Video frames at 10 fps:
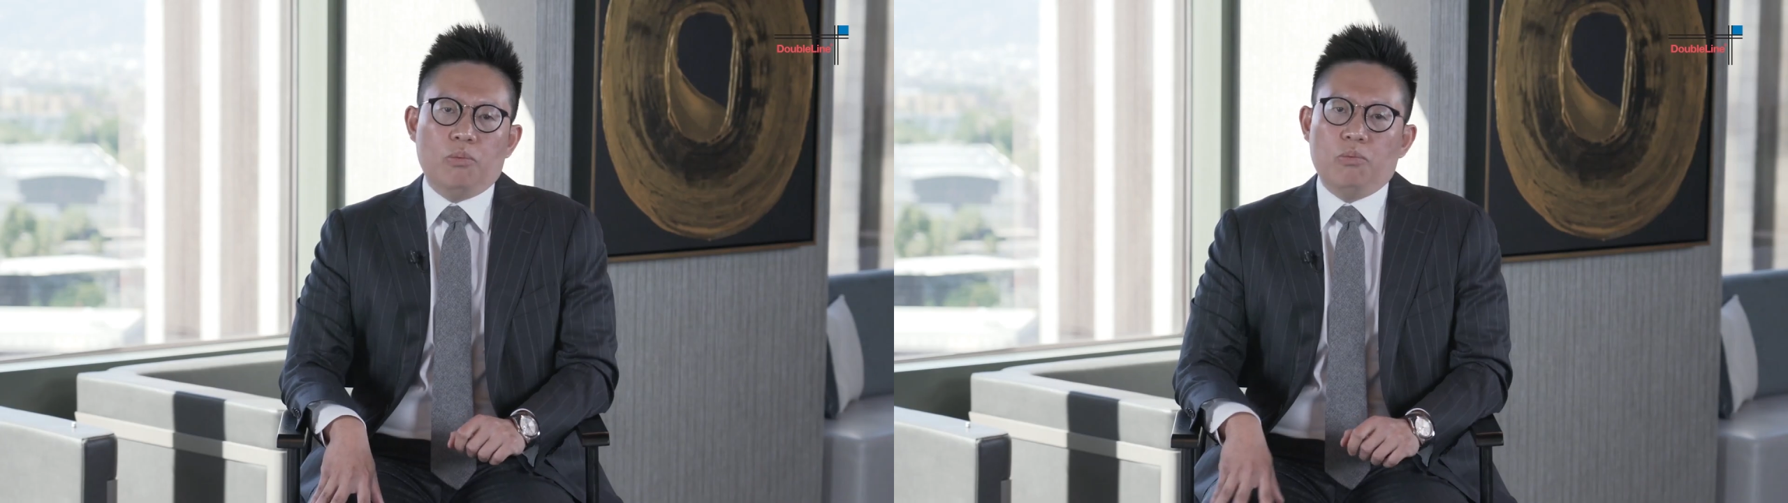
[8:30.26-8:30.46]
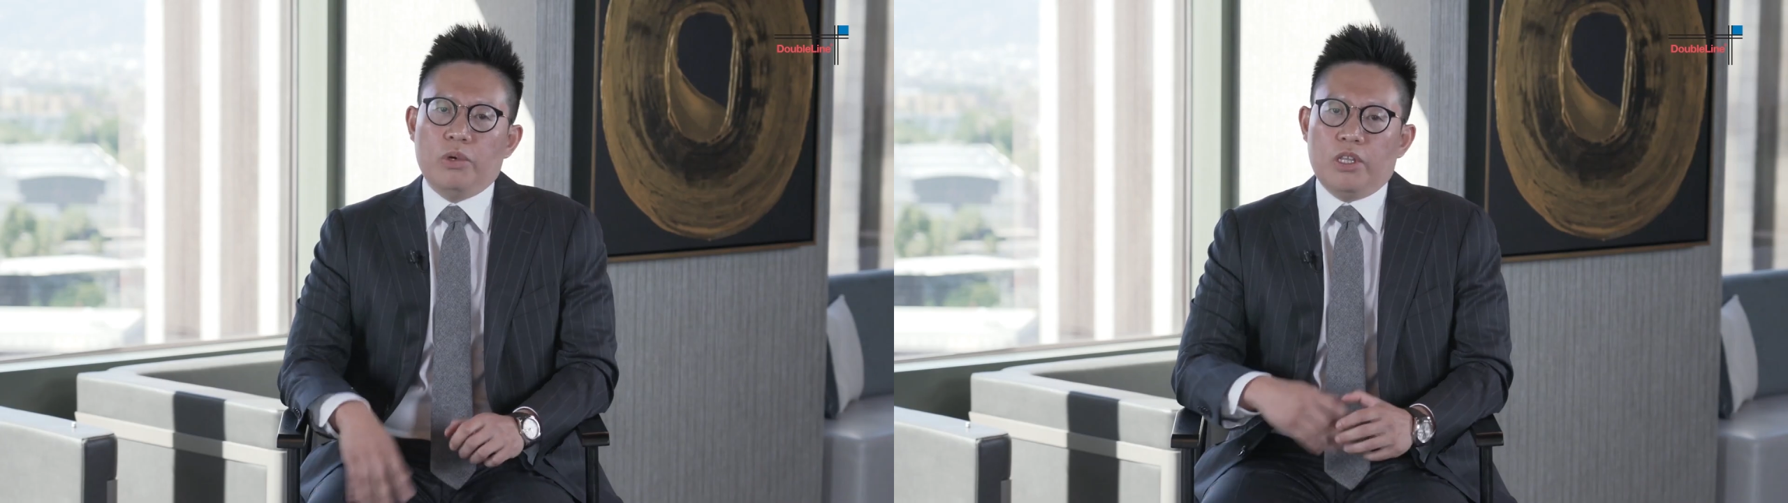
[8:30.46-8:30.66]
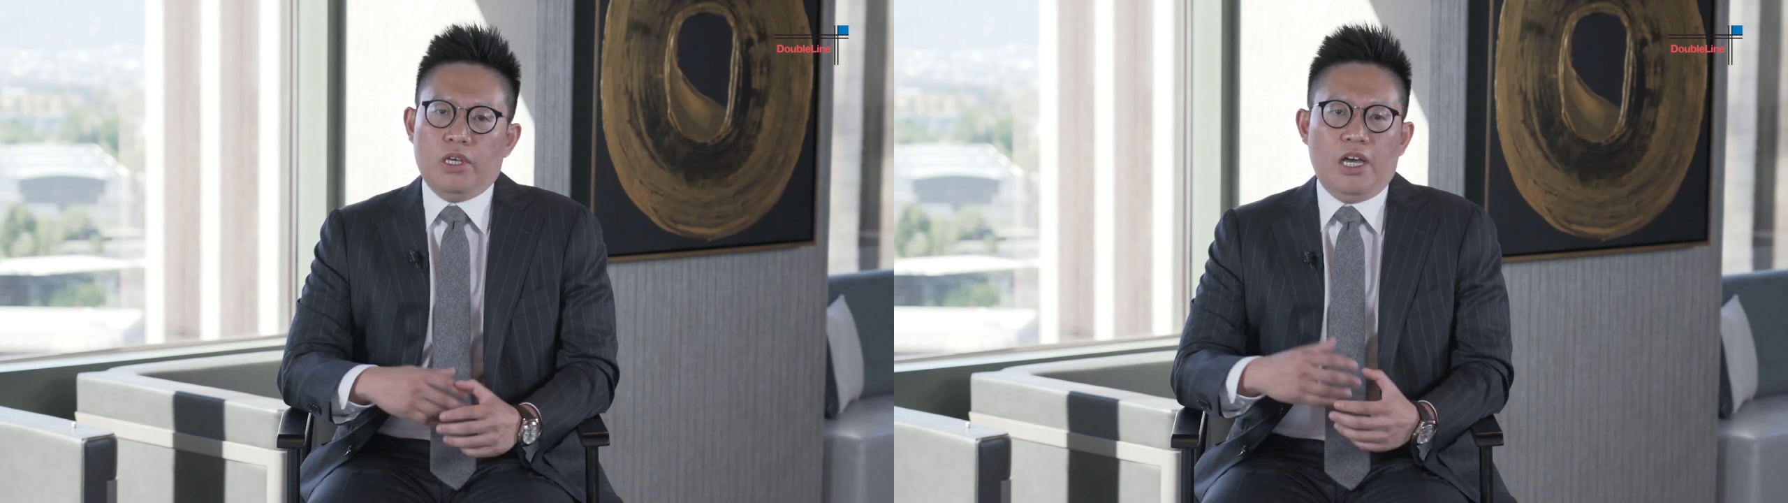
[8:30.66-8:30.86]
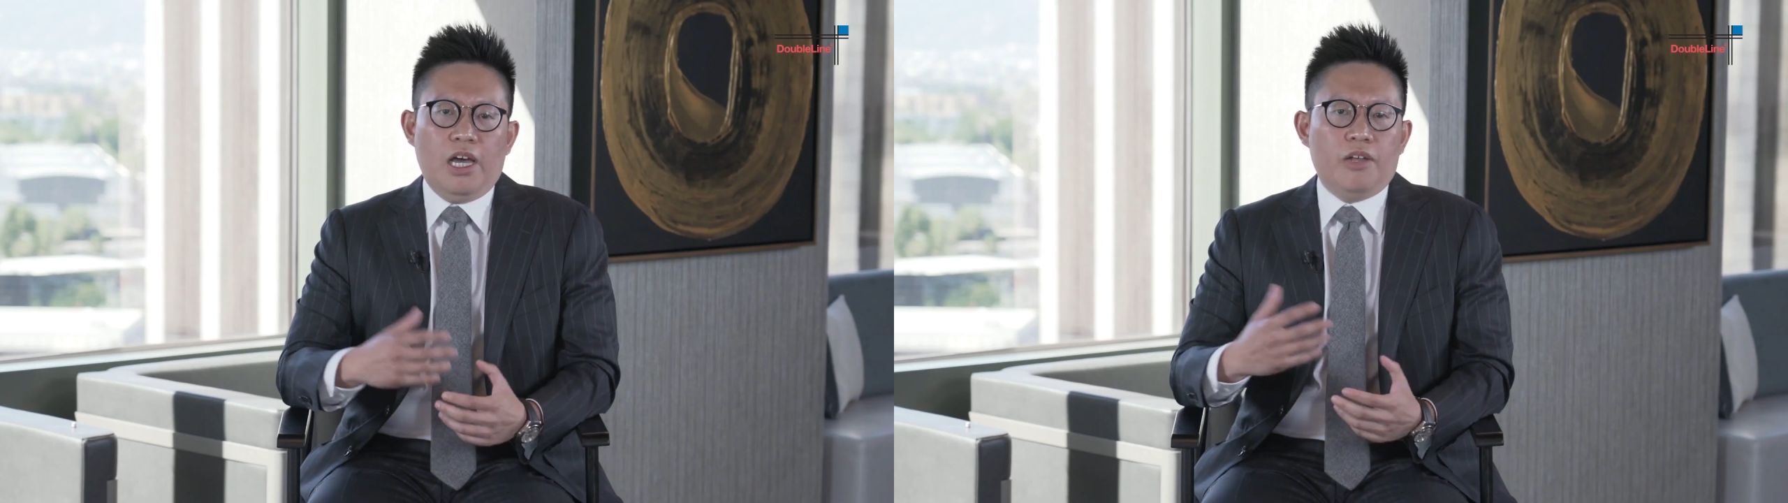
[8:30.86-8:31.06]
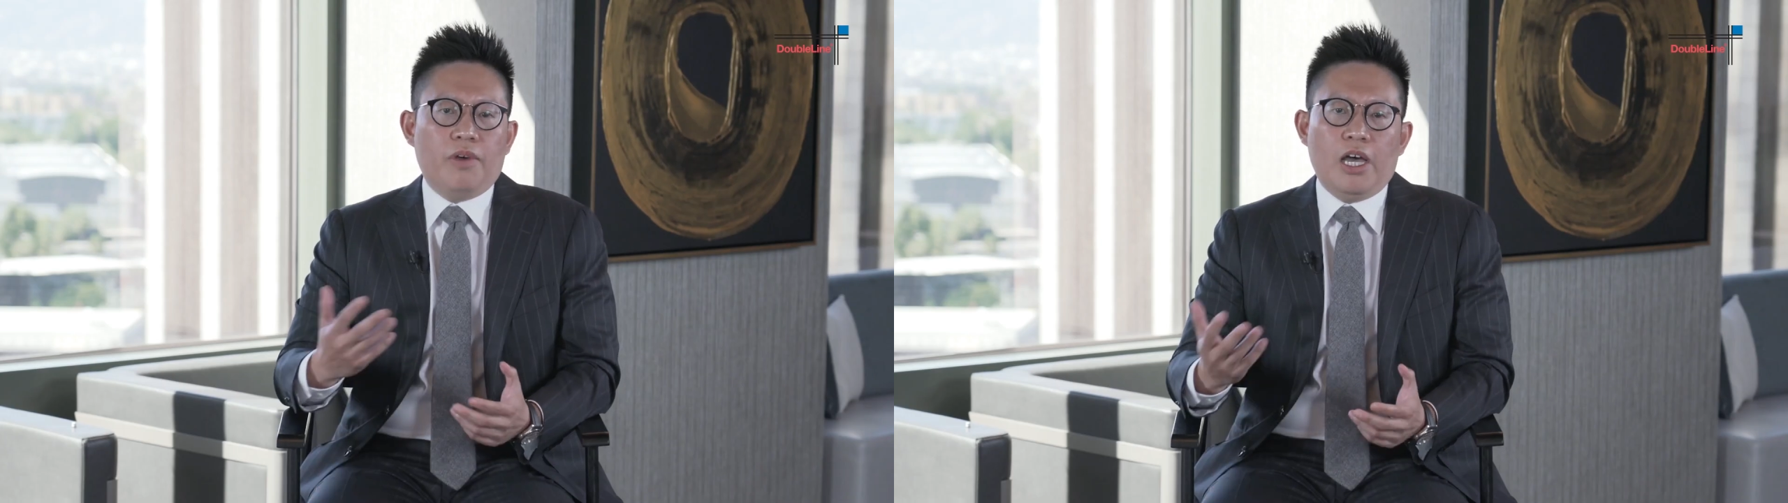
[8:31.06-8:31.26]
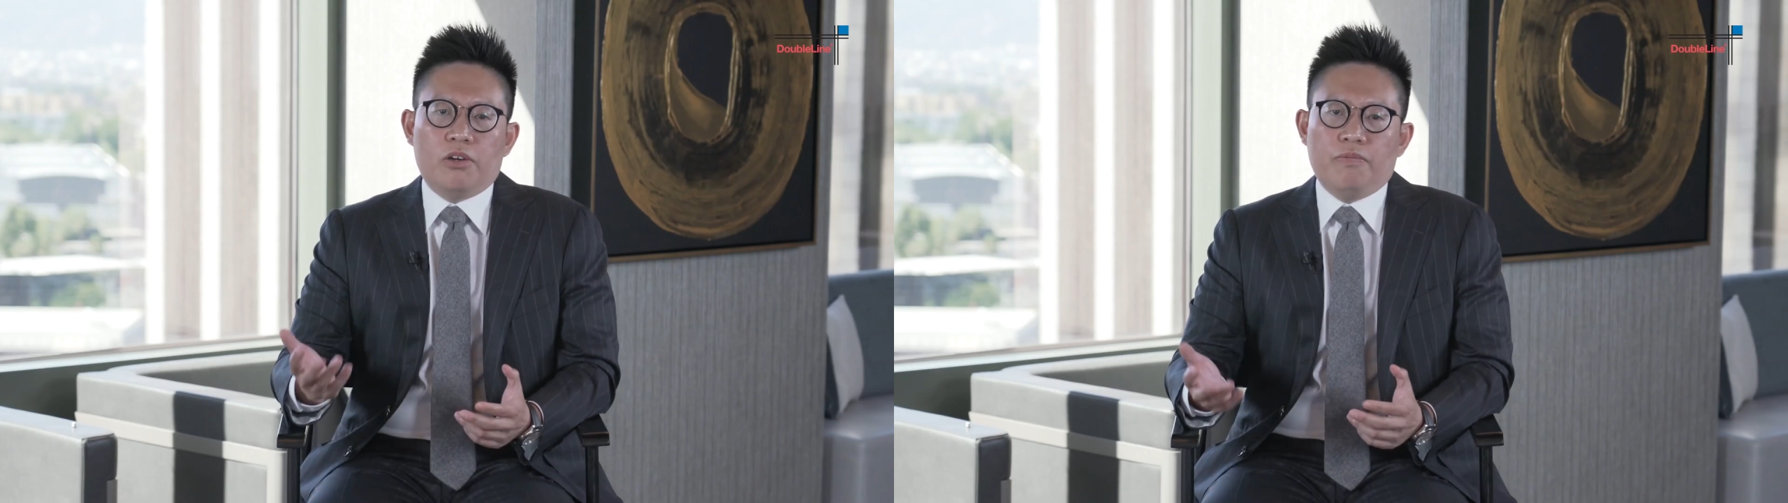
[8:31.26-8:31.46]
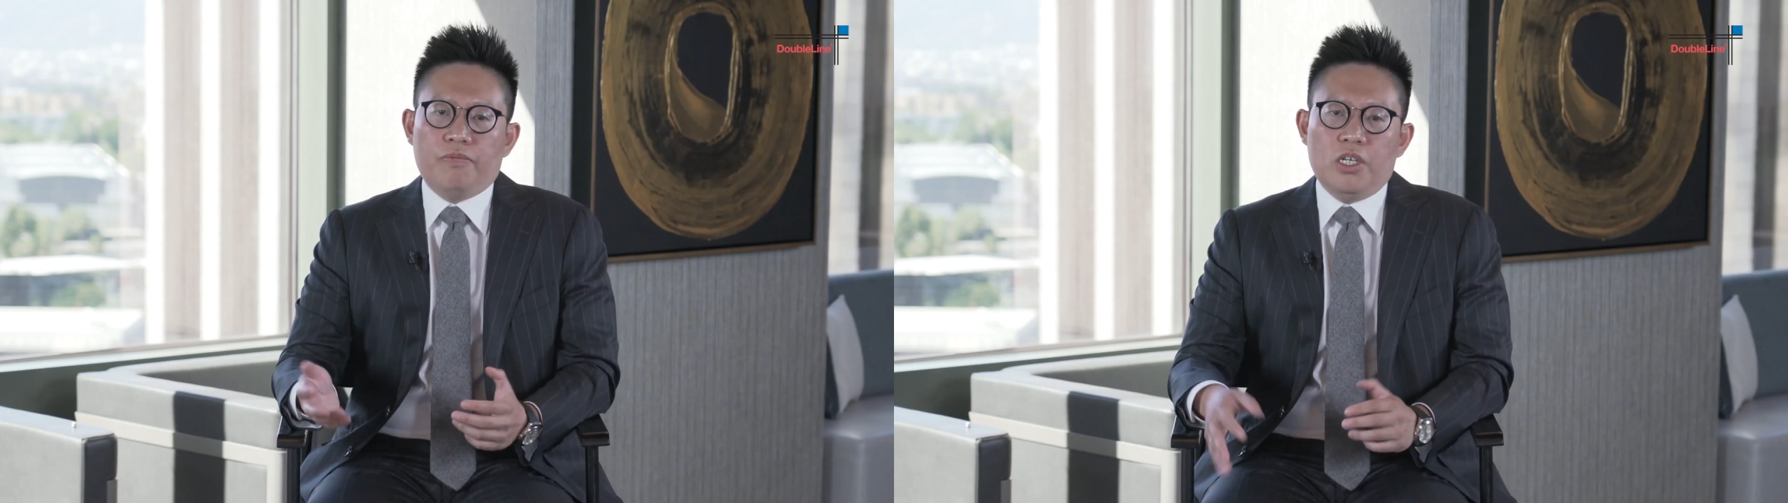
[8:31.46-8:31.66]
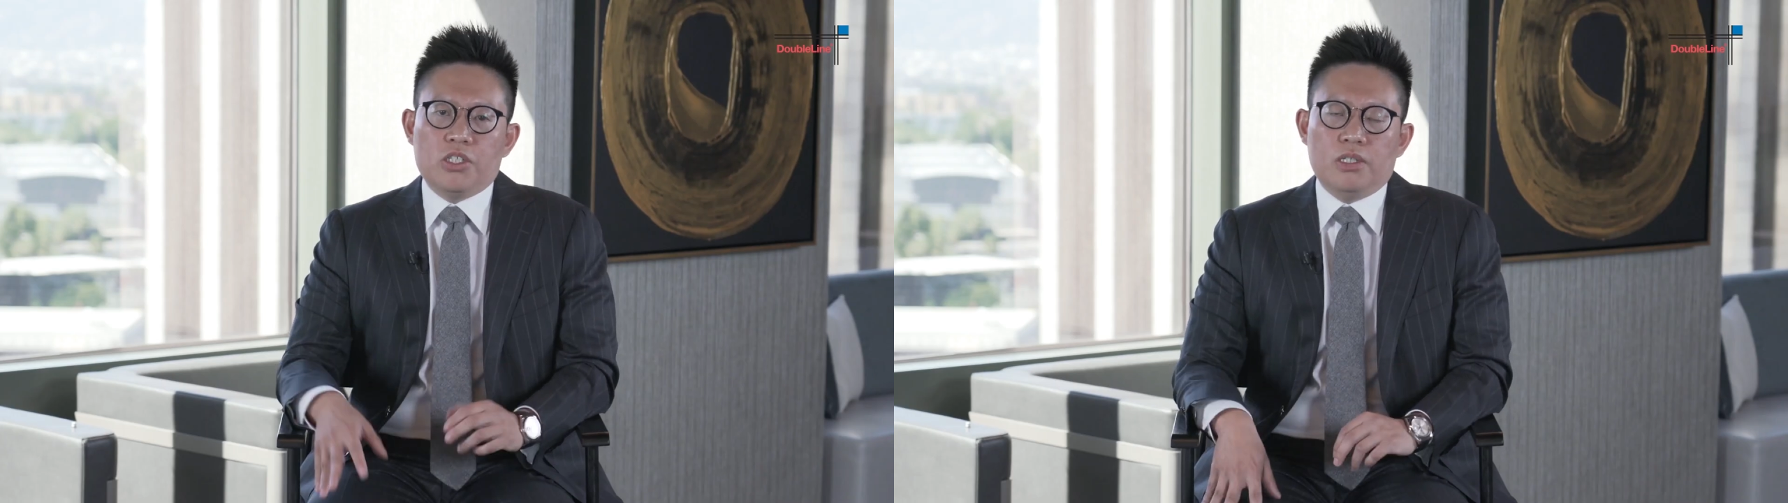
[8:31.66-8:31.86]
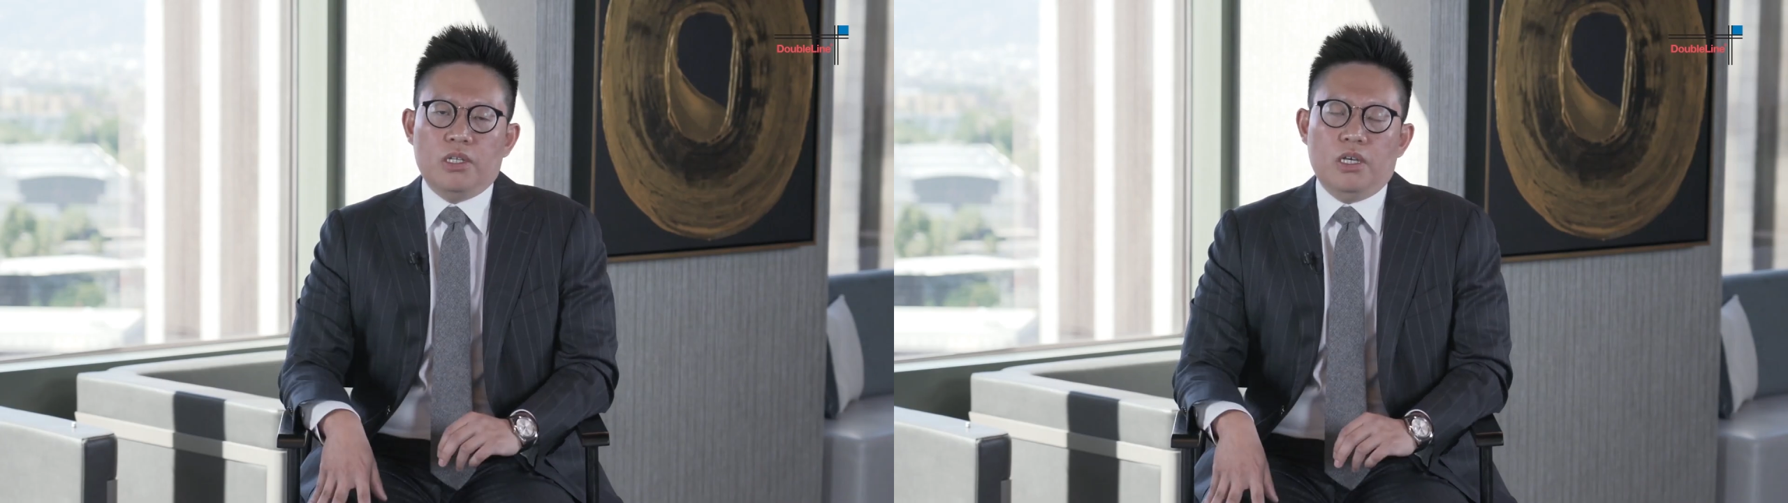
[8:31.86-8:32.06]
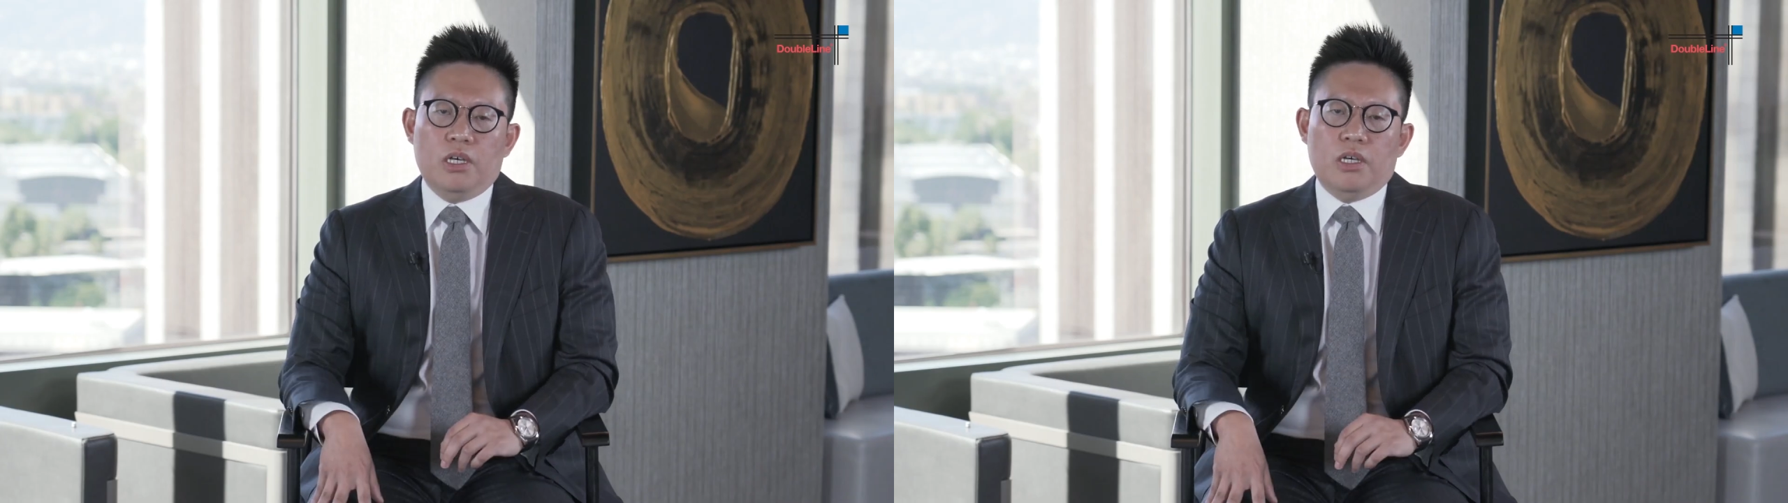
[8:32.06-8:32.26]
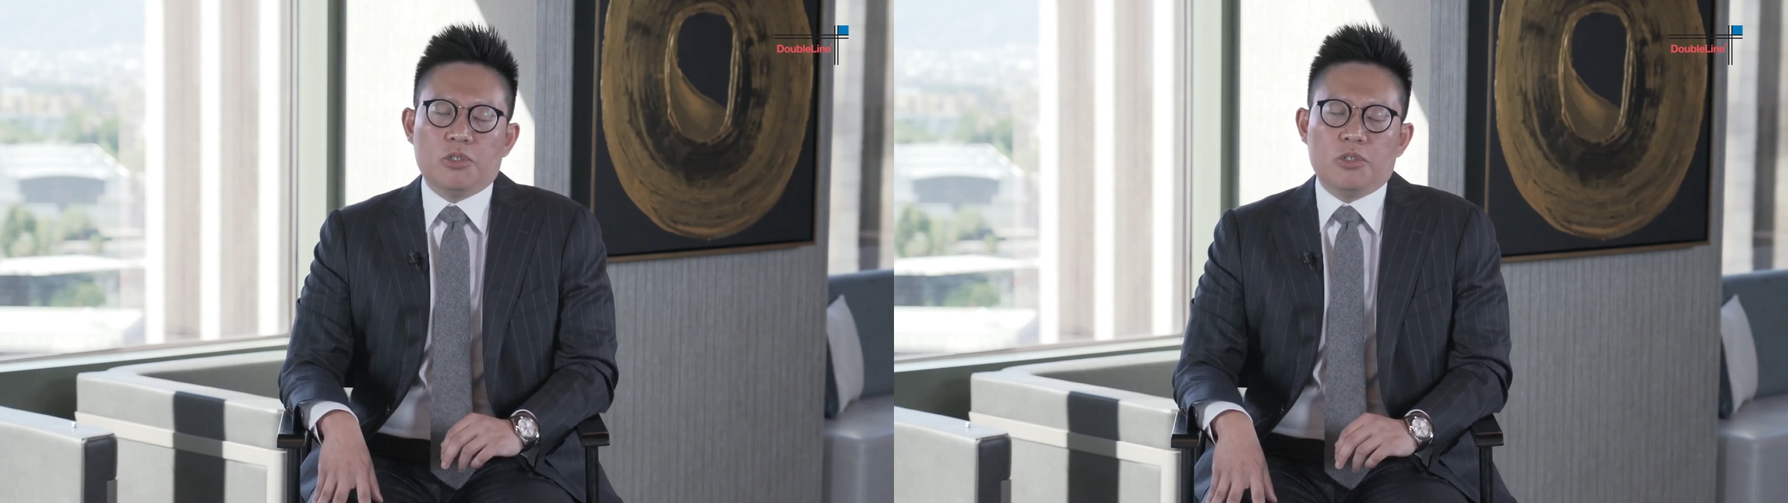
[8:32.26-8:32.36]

With higher inflation,